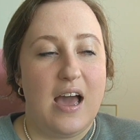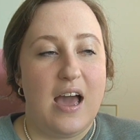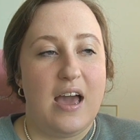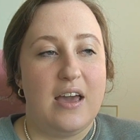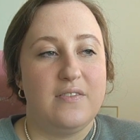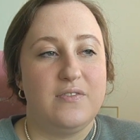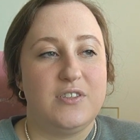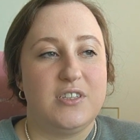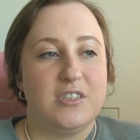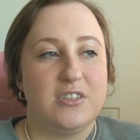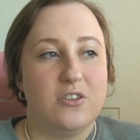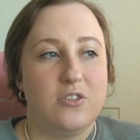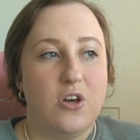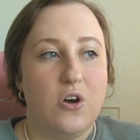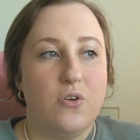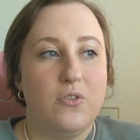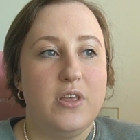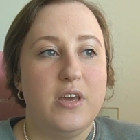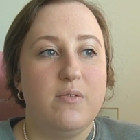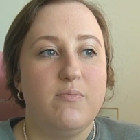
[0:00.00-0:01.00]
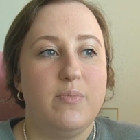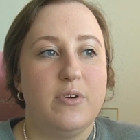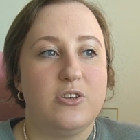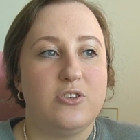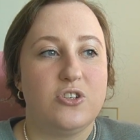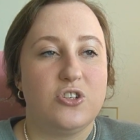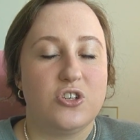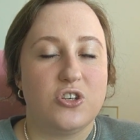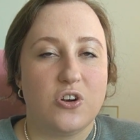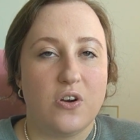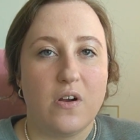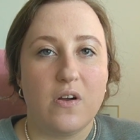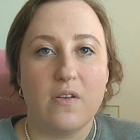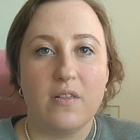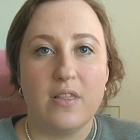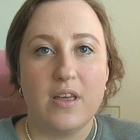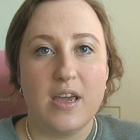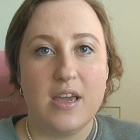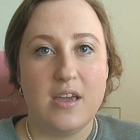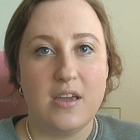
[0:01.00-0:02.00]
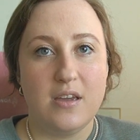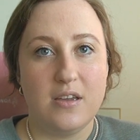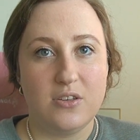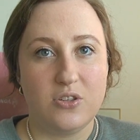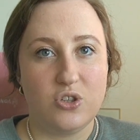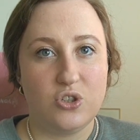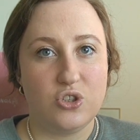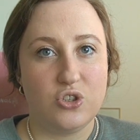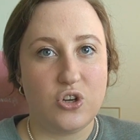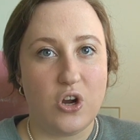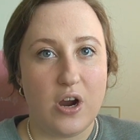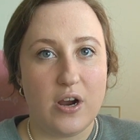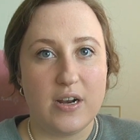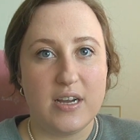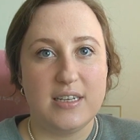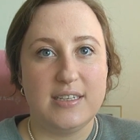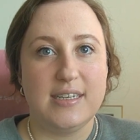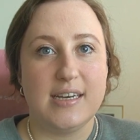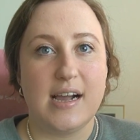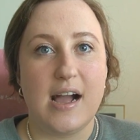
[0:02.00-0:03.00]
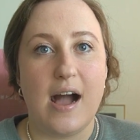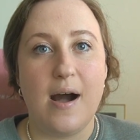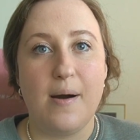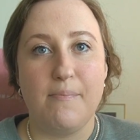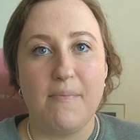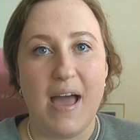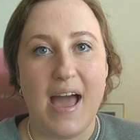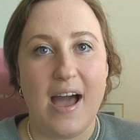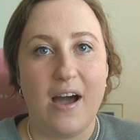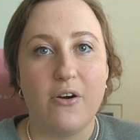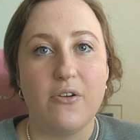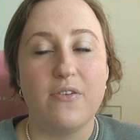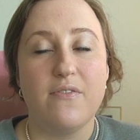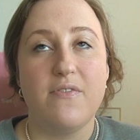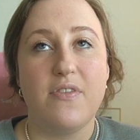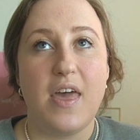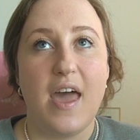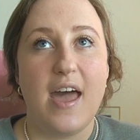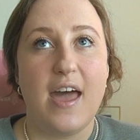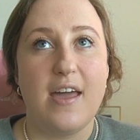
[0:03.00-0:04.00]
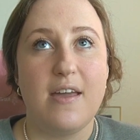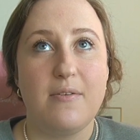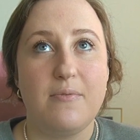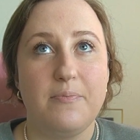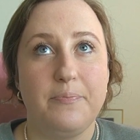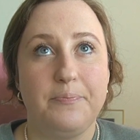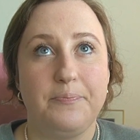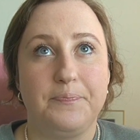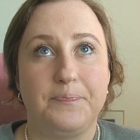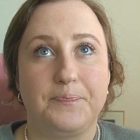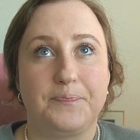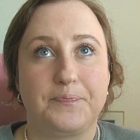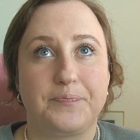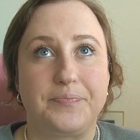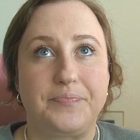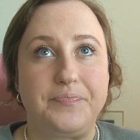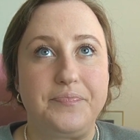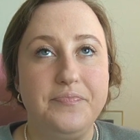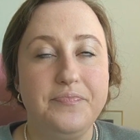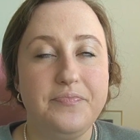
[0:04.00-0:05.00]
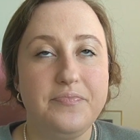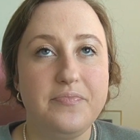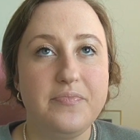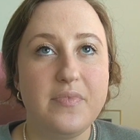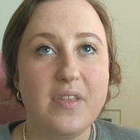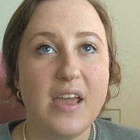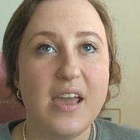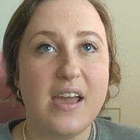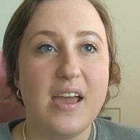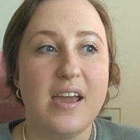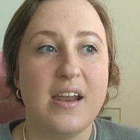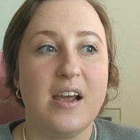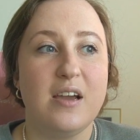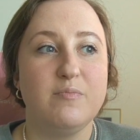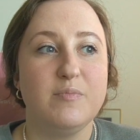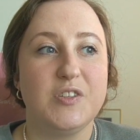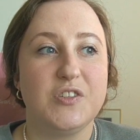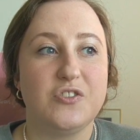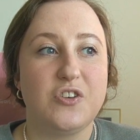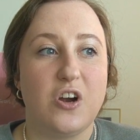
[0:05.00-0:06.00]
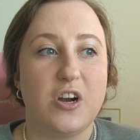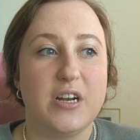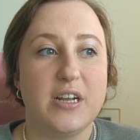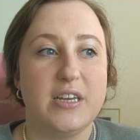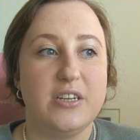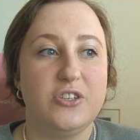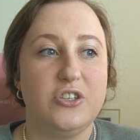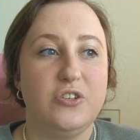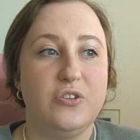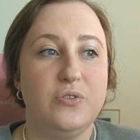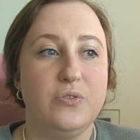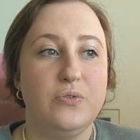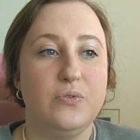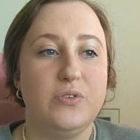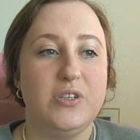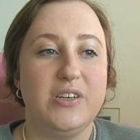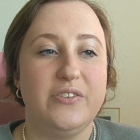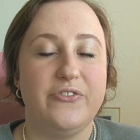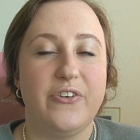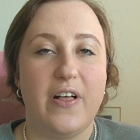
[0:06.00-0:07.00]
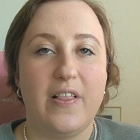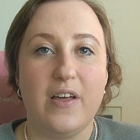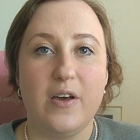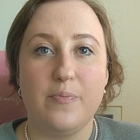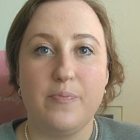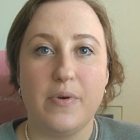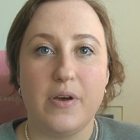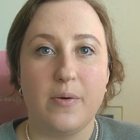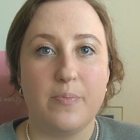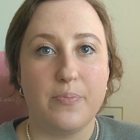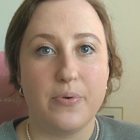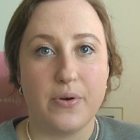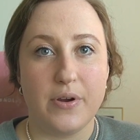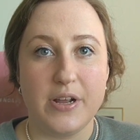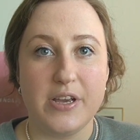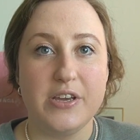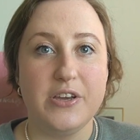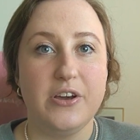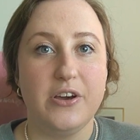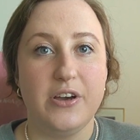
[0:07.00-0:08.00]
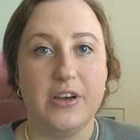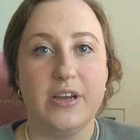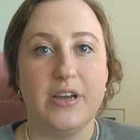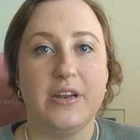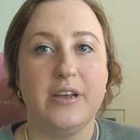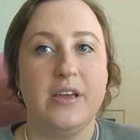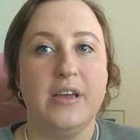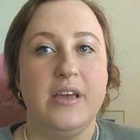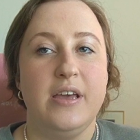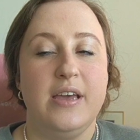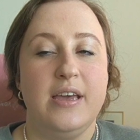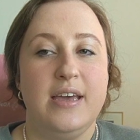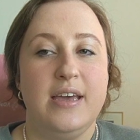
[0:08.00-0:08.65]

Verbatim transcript: I've slowly but surely started to come out of that and I'm starting to develop a pretty good